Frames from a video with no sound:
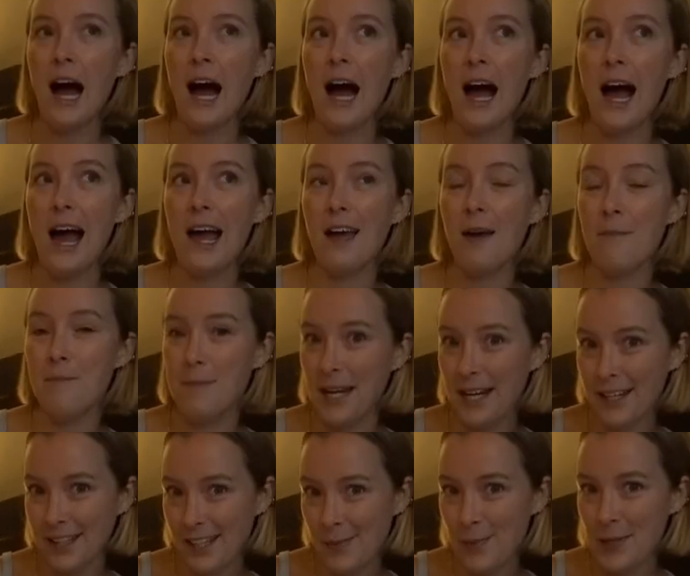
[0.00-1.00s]
I
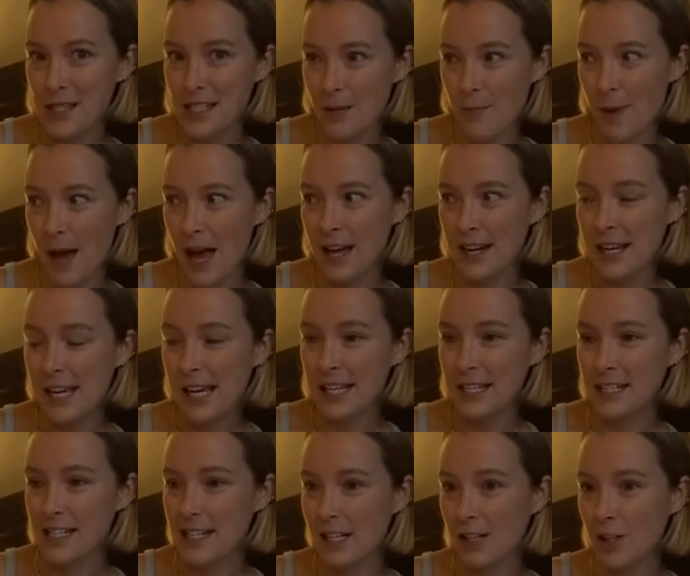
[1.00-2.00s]
immediately went to bed
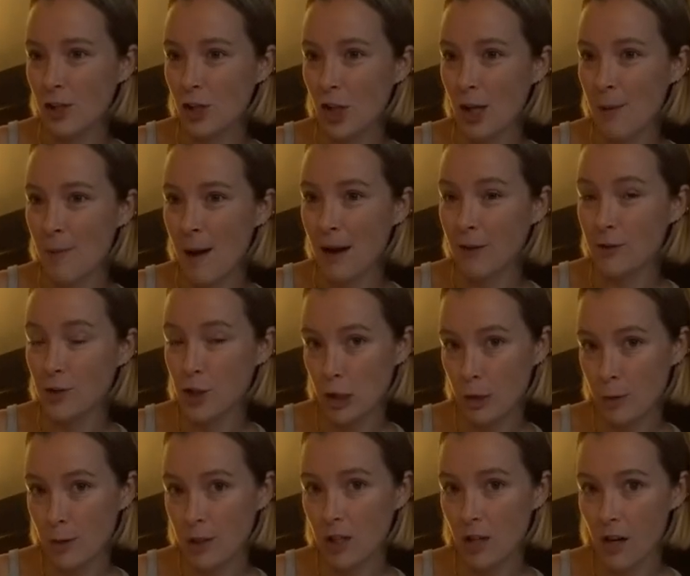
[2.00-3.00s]
until about
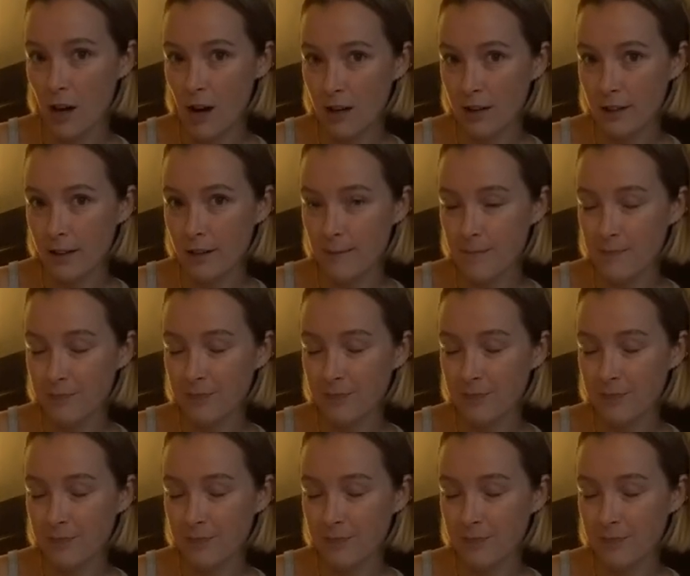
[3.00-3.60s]
2 o'clock.